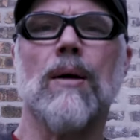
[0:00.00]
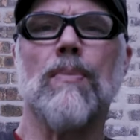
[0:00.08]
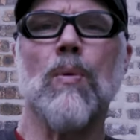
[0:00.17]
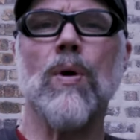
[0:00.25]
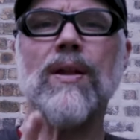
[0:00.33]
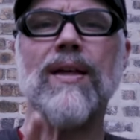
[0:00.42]

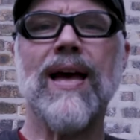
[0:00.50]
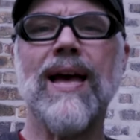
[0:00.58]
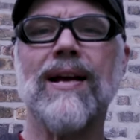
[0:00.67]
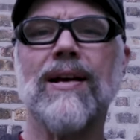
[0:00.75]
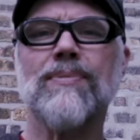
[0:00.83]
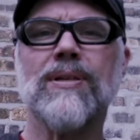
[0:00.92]
But one of the
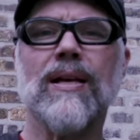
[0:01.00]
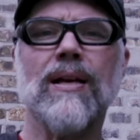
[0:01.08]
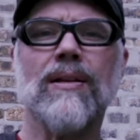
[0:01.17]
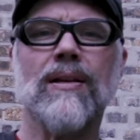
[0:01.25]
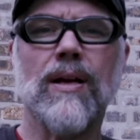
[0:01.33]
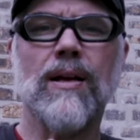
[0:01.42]
hangups
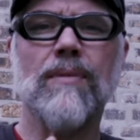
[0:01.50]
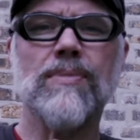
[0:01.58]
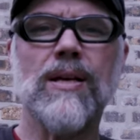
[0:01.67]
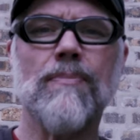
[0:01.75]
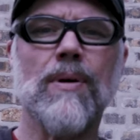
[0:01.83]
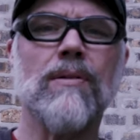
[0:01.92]
that
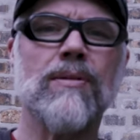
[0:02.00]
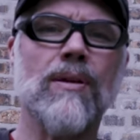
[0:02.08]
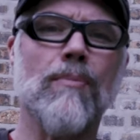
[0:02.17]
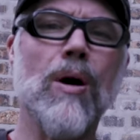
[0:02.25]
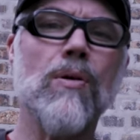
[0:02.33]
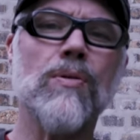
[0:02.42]
comes up
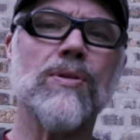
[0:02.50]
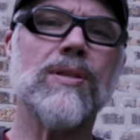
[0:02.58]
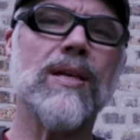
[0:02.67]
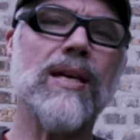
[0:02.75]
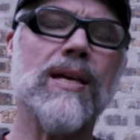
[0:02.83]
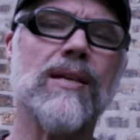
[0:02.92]
the
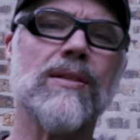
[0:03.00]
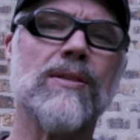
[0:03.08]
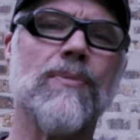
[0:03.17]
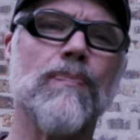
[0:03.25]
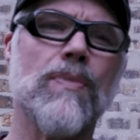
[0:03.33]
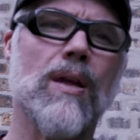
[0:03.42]
most
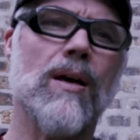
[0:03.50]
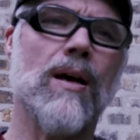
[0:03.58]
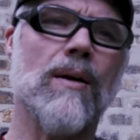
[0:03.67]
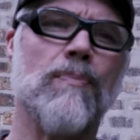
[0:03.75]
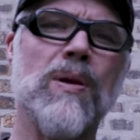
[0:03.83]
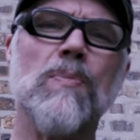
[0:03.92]
is
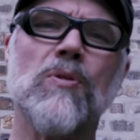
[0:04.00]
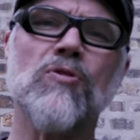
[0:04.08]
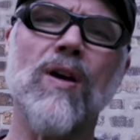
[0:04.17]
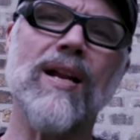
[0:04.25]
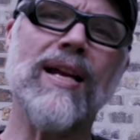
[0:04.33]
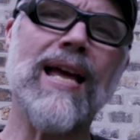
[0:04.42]
people
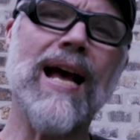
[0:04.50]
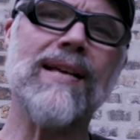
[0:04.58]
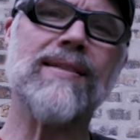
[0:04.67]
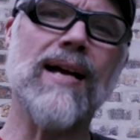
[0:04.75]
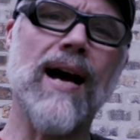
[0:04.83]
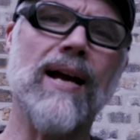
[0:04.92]
trying to
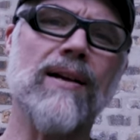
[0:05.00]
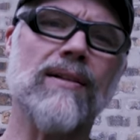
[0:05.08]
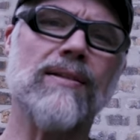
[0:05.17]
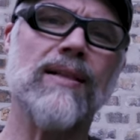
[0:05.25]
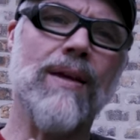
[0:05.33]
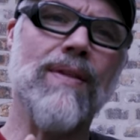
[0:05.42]
cast iron,
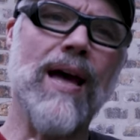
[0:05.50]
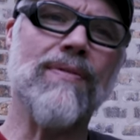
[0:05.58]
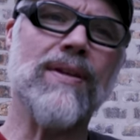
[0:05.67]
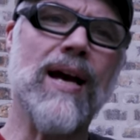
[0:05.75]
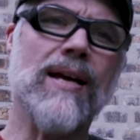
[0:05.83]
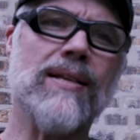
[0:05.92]
and
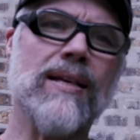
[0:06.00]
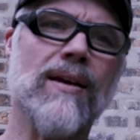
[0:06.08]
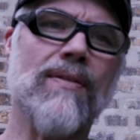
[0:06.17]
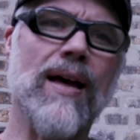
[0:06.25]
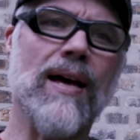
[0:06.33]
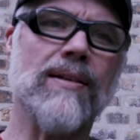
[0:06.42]
that the
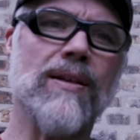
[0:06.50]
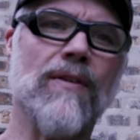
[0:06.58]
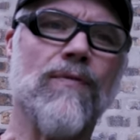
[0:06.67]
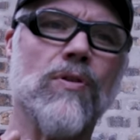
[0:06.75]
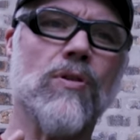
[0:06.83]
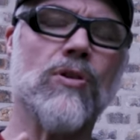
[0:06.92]
idea that
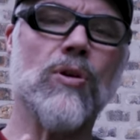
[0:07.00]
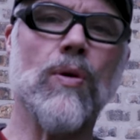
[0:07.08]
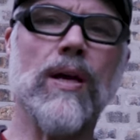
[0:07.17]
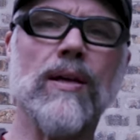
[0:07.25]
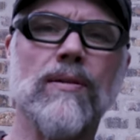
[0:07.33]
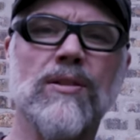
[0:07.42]
if you're
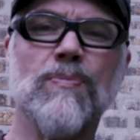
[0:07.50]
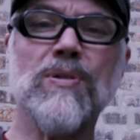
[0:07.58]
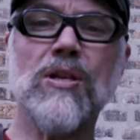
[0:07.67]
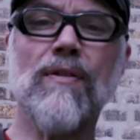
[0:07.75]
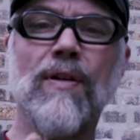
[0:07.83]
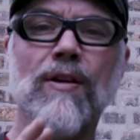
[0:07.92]
doing,
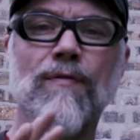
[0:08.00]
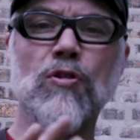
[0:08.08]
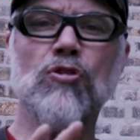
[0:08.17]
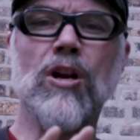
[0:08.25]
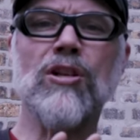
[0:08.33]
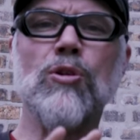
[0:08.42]
specifically if
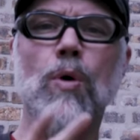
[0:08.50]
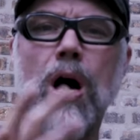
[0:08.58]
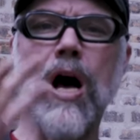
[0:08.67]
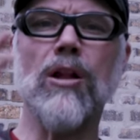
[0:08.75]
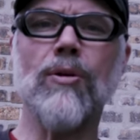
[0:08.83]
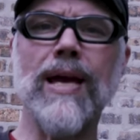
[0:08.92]
you're trying to do a
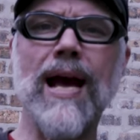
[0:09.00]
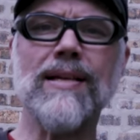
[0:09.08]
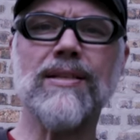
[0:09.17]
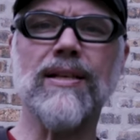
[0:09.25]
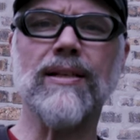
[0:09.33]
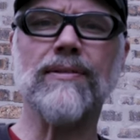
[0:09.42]
hollow
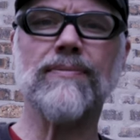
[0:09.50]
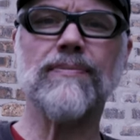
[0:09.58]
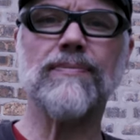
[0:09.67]
casting.